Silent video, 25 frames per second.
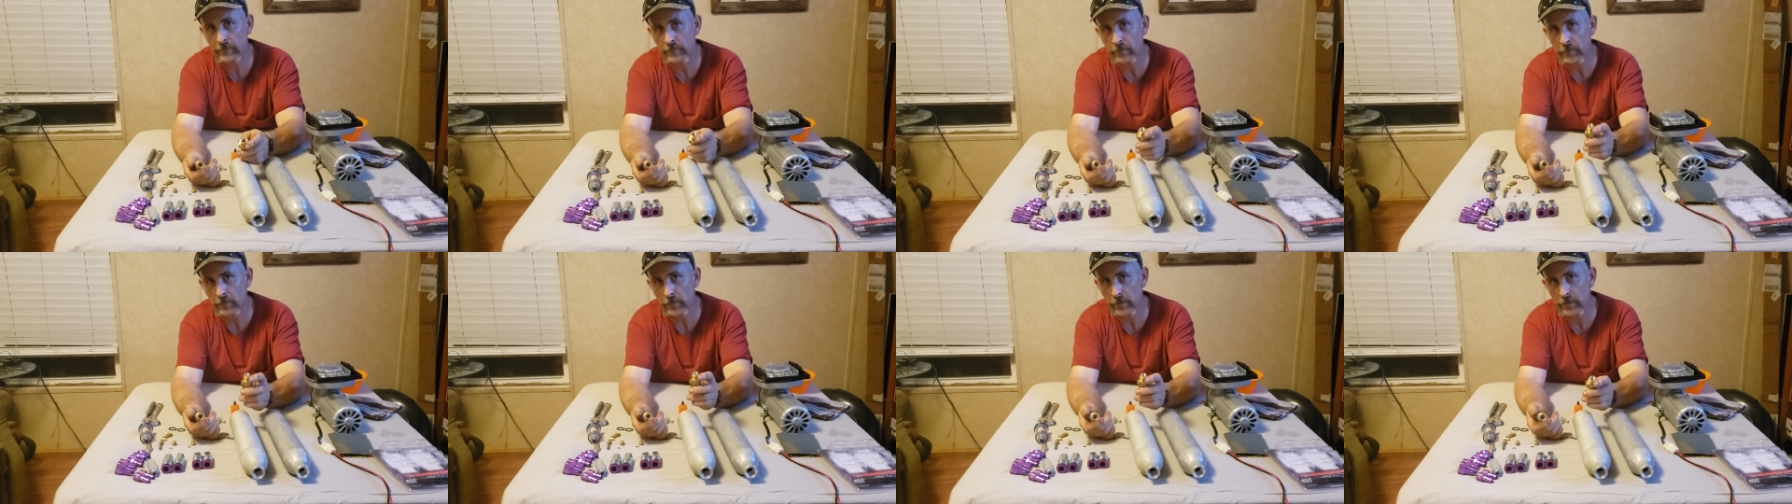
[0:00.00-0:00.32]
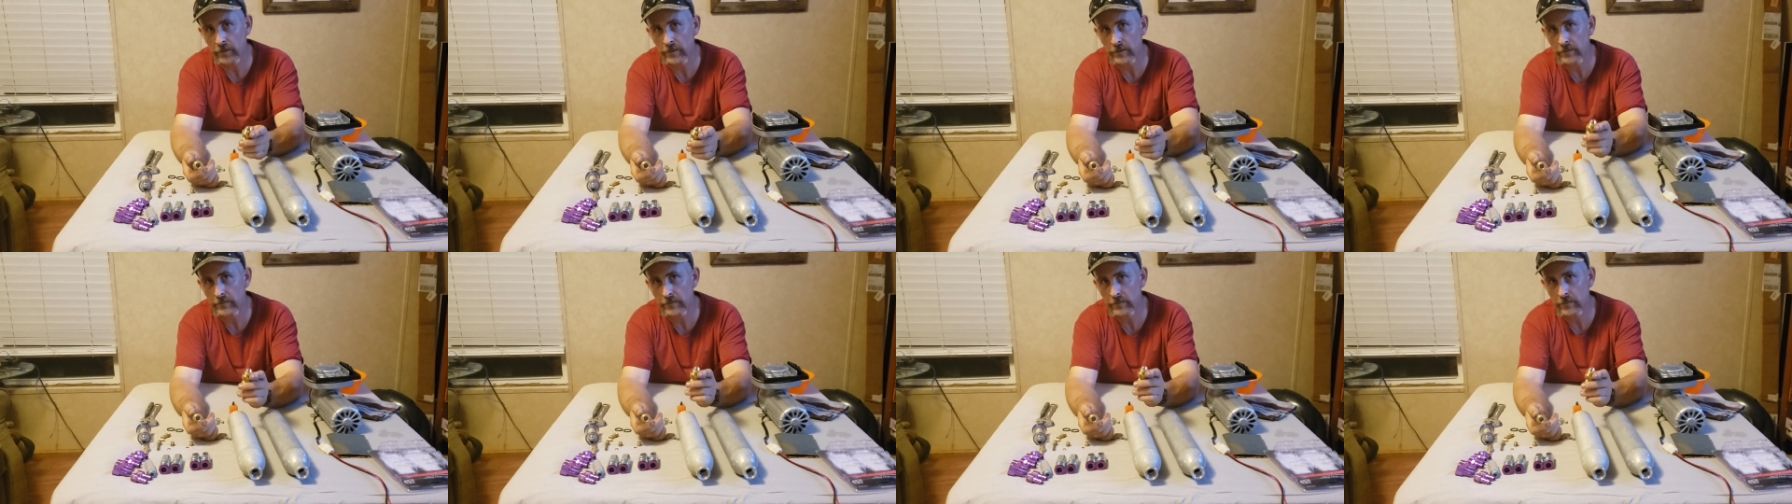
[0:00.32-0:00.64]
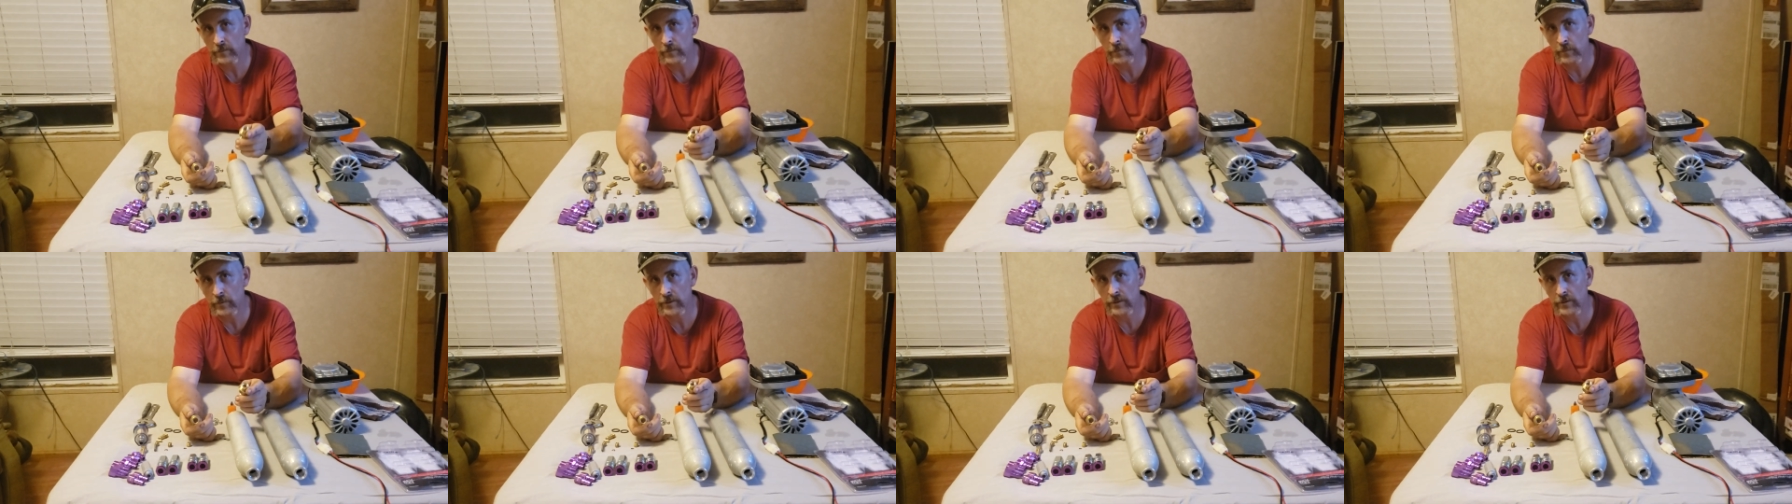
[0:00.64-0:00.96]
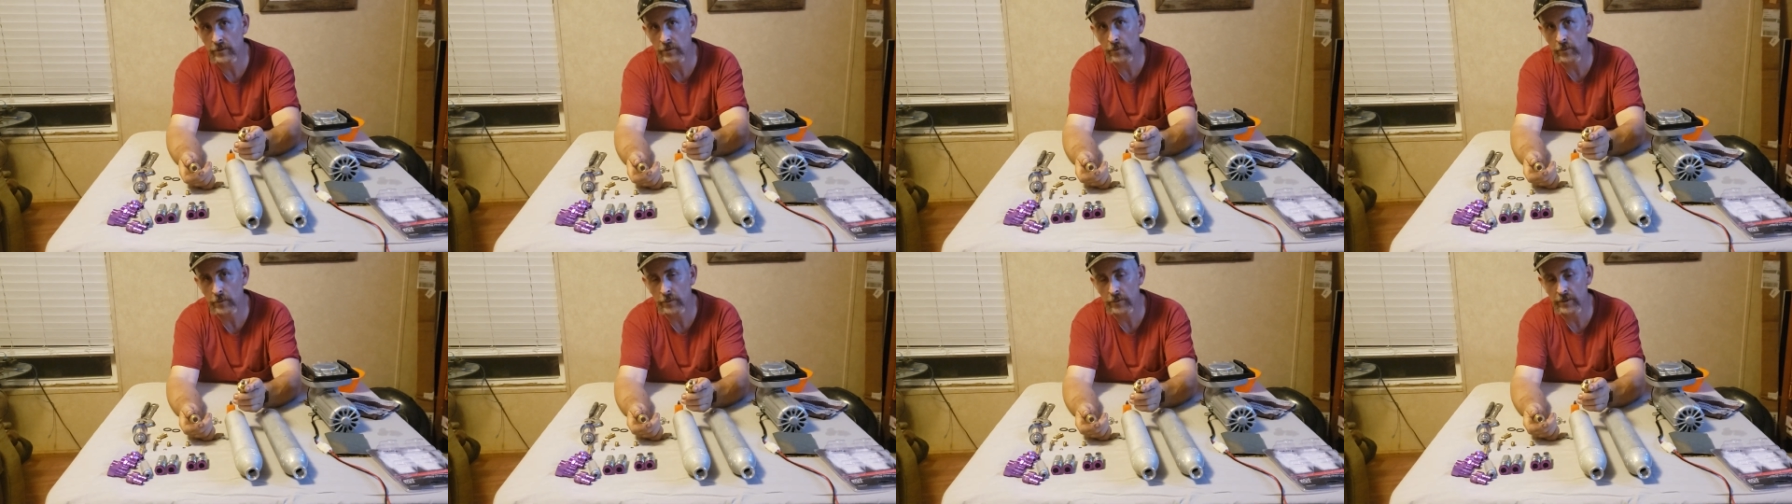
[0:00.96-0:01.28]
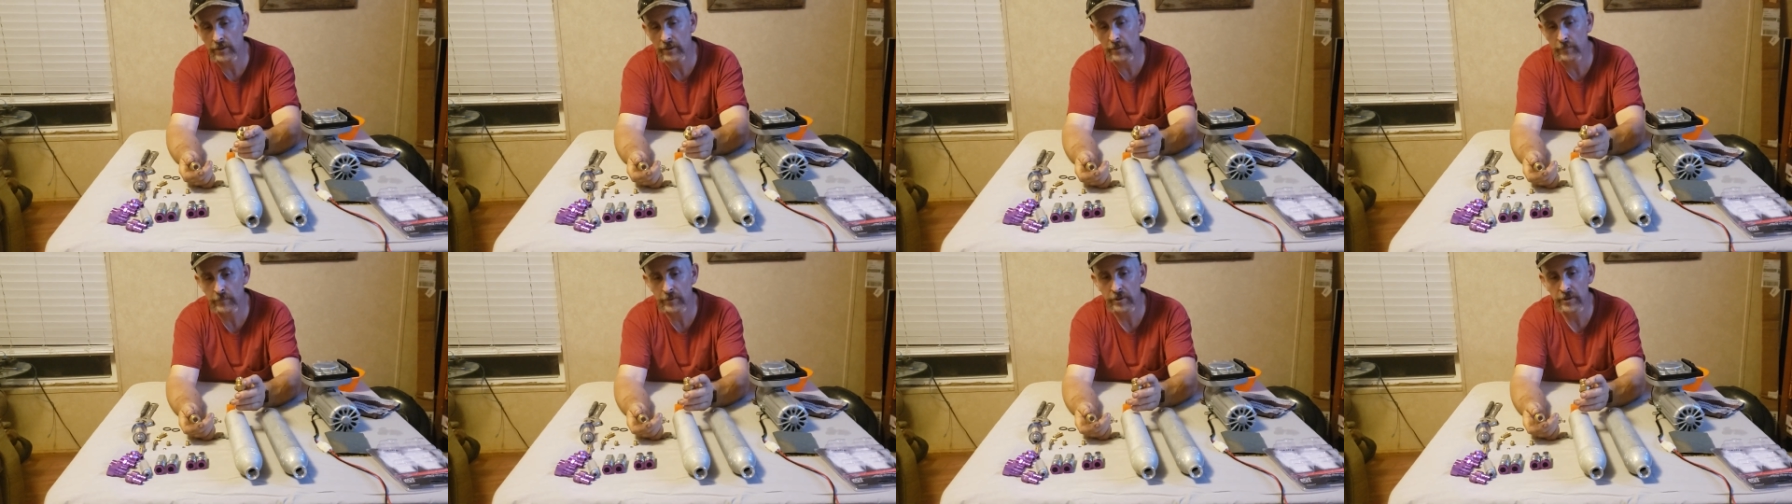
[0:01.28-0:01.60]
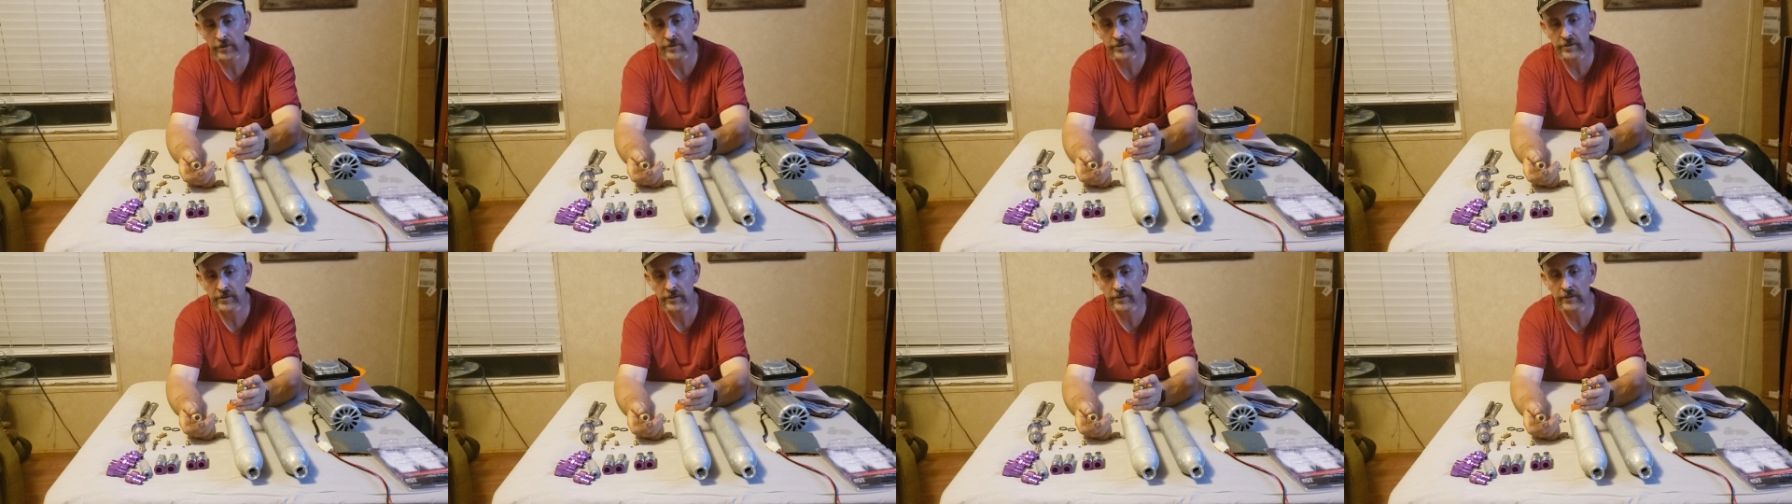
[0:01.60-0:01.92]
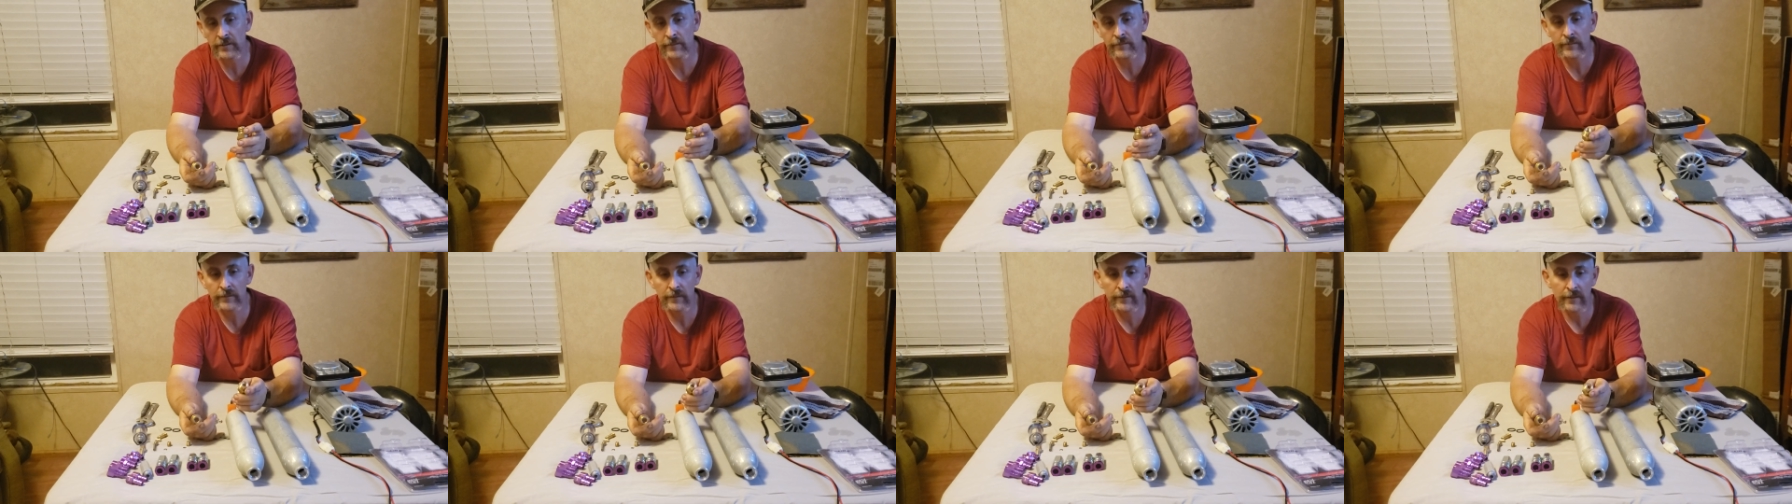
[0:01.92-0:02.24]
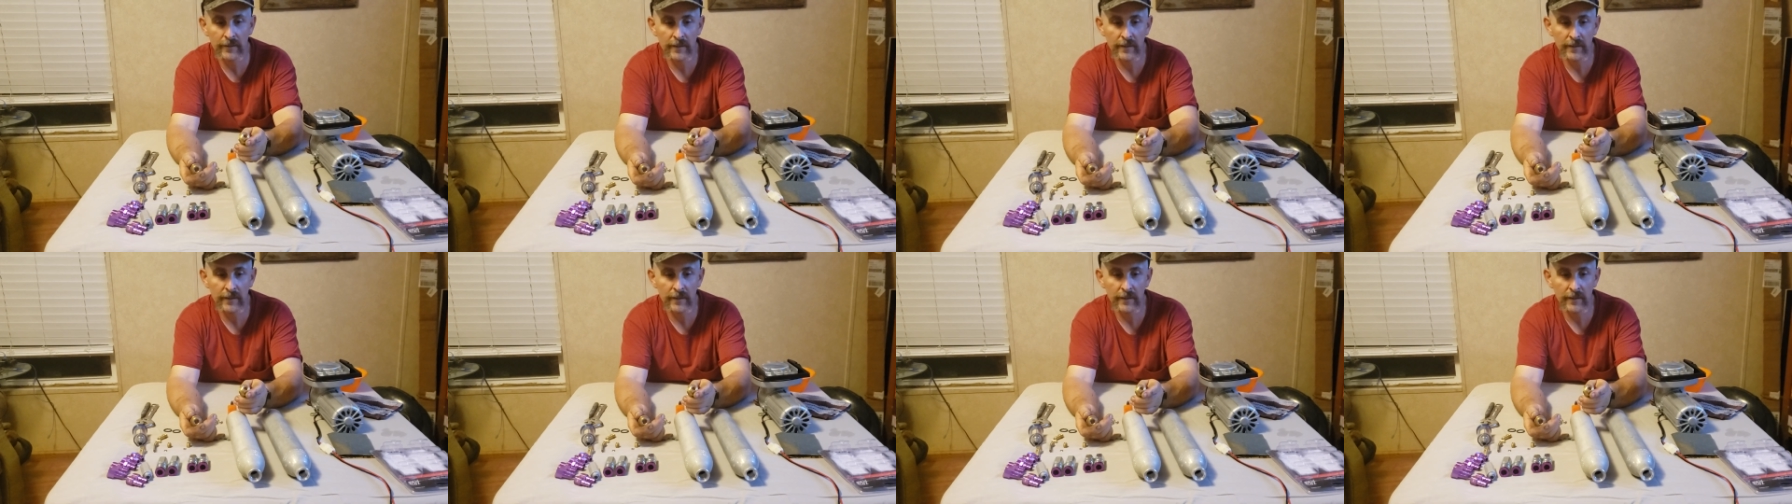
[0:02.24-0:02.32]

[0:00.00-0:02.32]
for 1/4 MPT.